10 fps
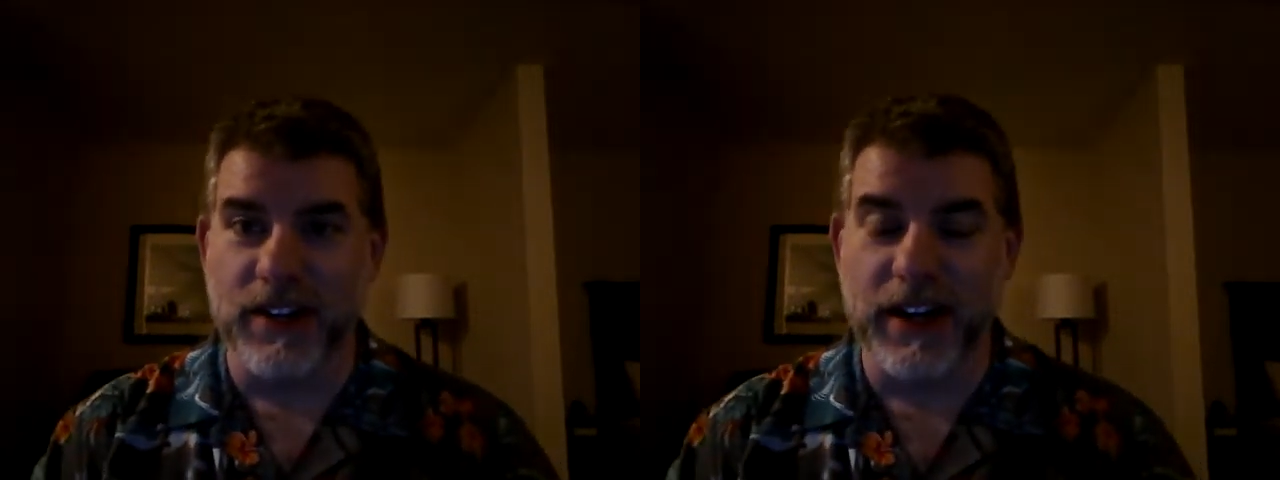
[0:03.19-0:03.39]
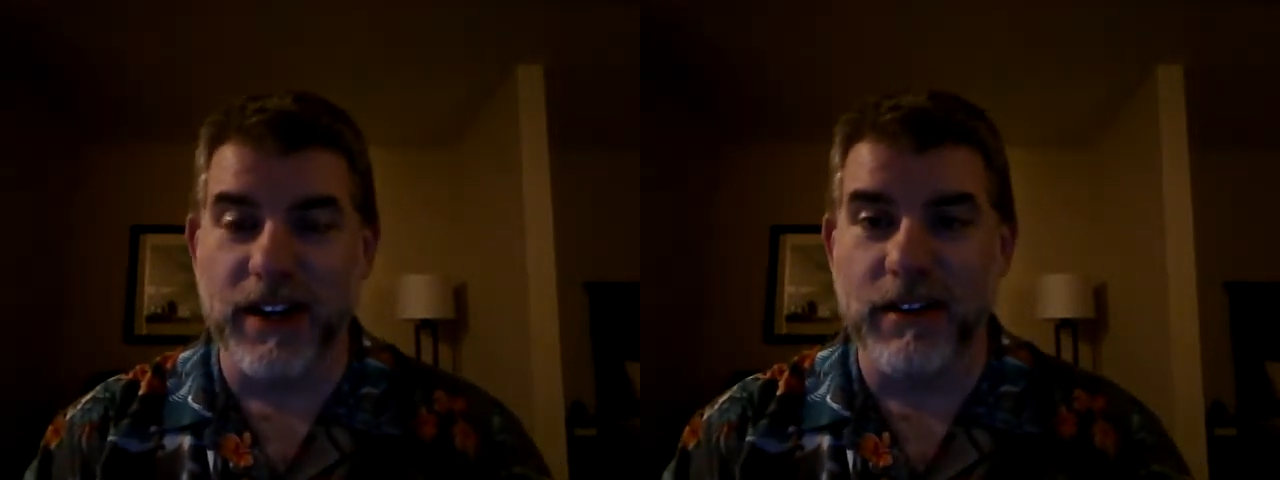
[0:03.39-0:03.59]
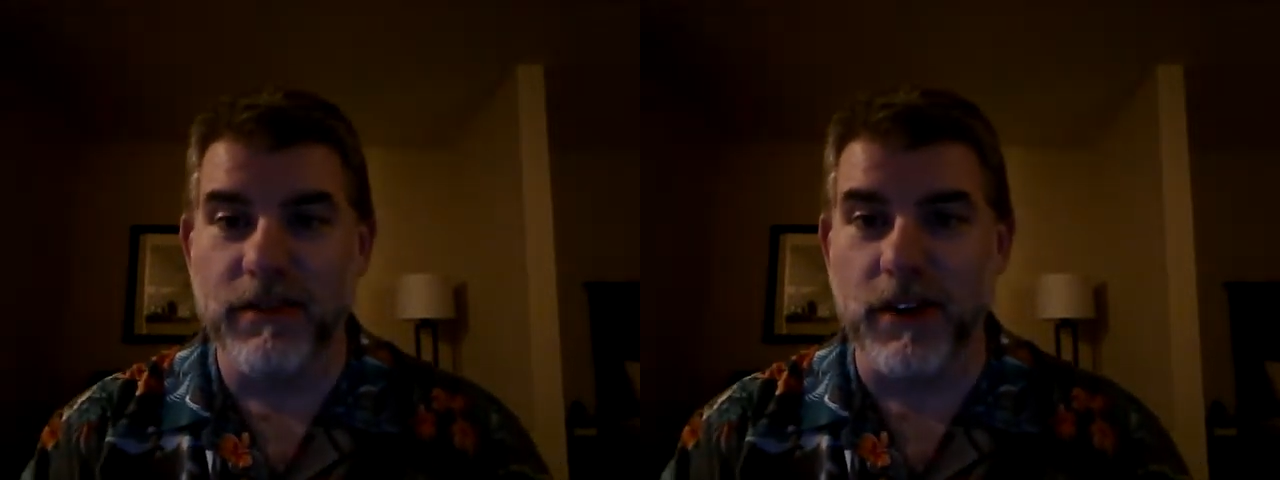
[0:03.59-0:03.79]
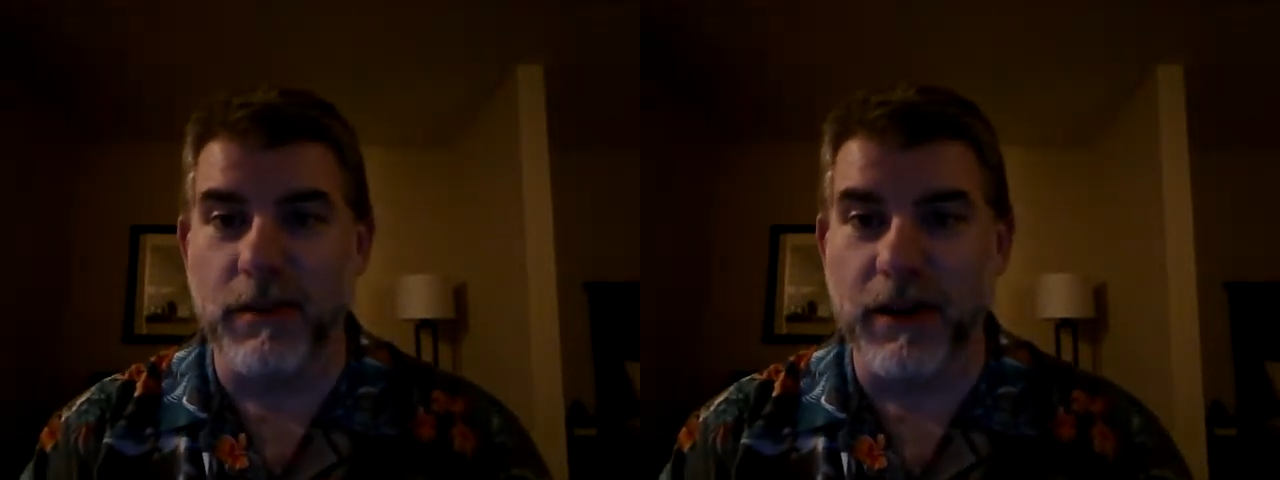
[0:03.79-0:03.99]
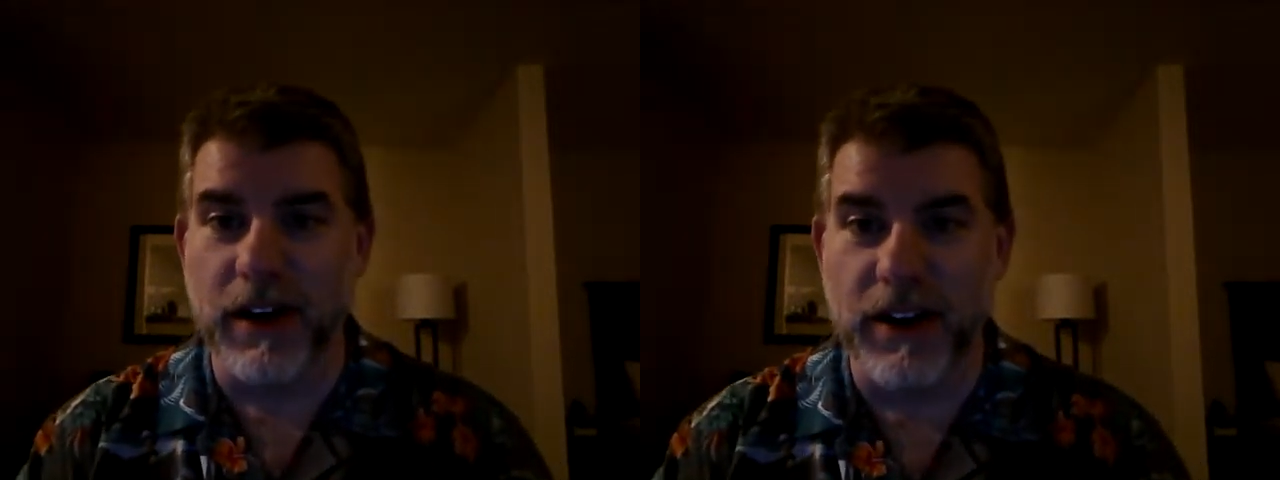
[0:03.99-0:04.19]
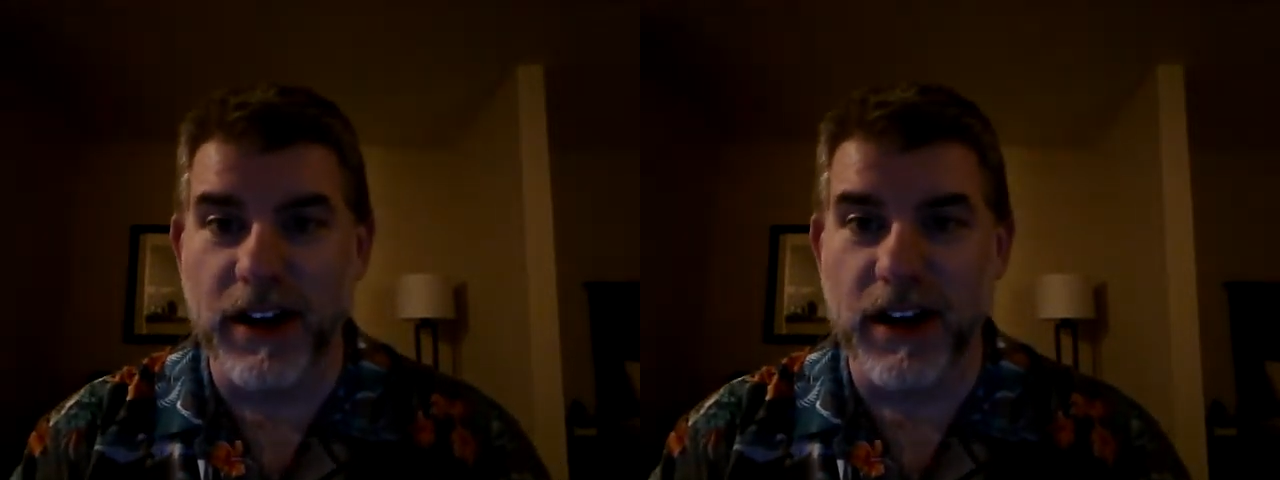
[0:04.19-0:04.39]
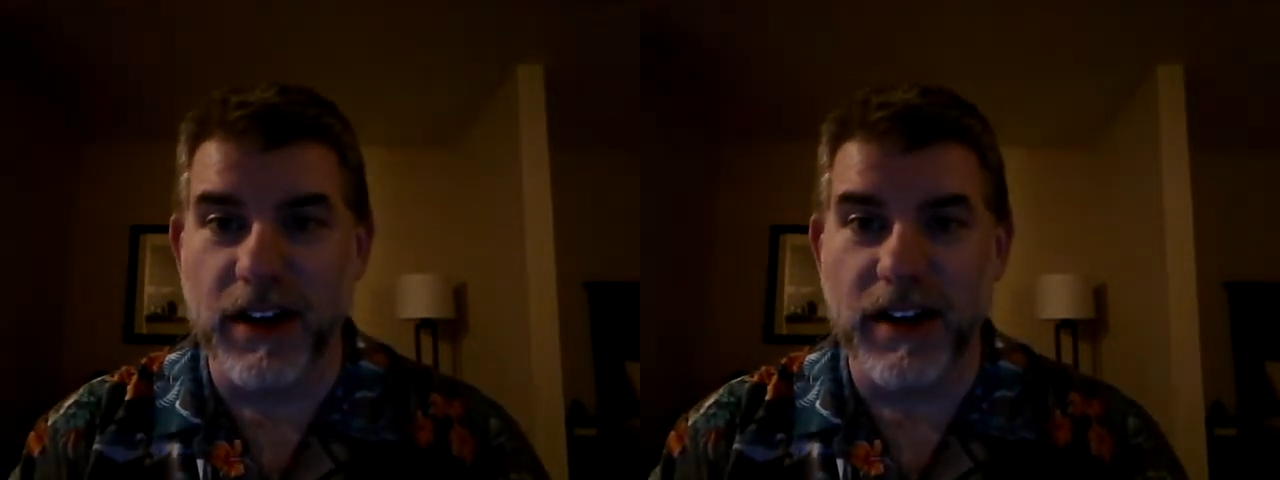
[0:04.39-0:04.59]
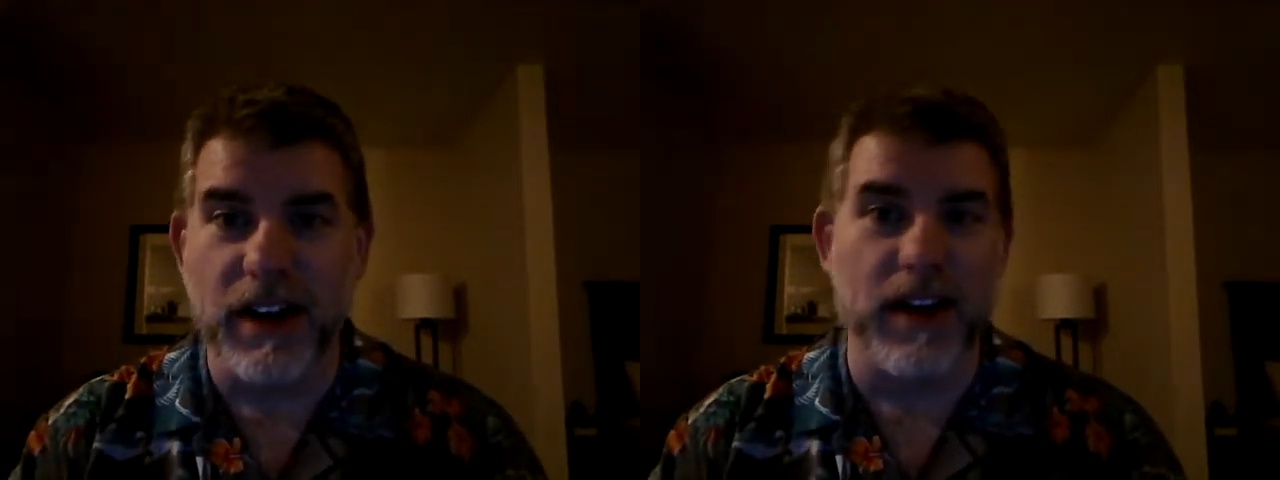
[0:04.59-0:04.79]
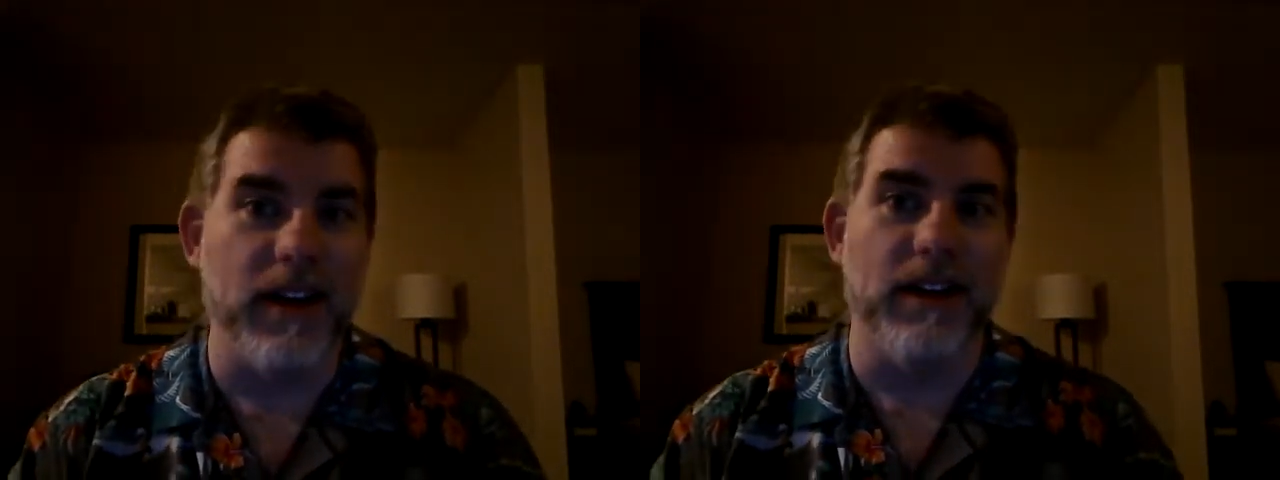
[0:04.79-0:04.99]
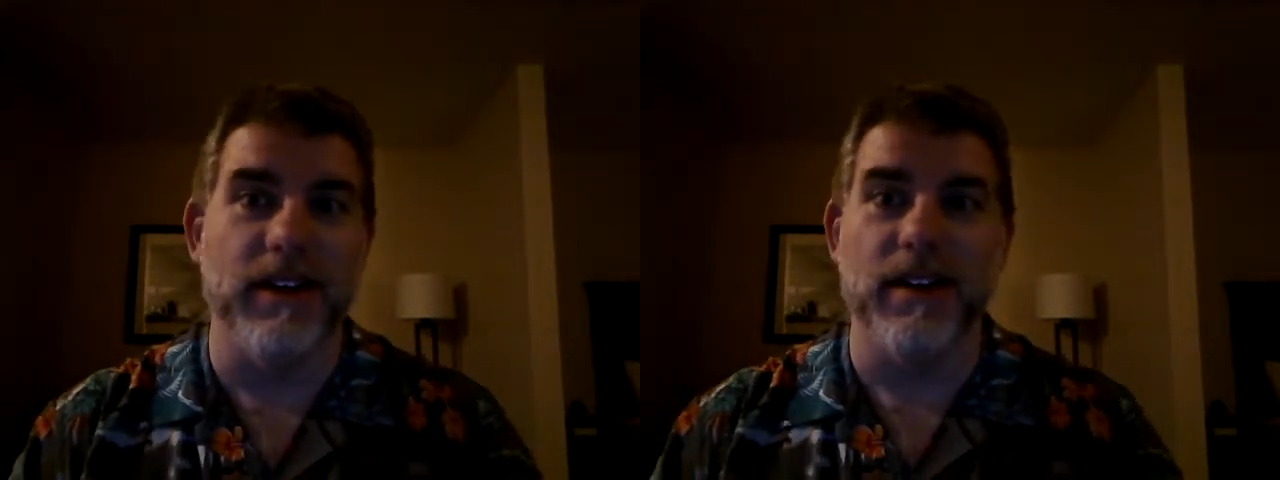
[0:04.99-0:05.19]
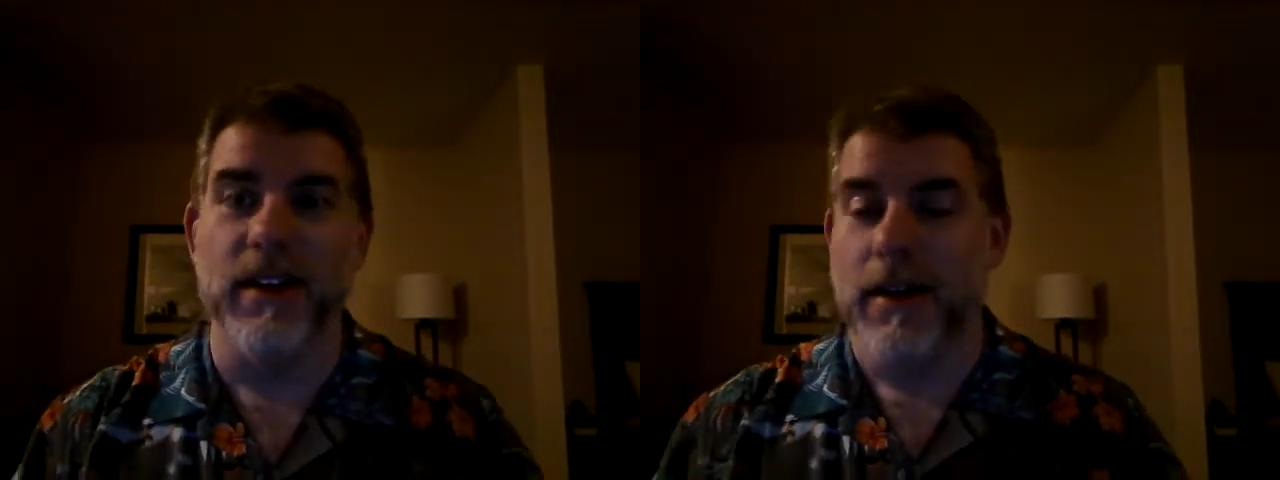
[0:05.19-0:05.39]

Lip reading: check-in from GaryCon, and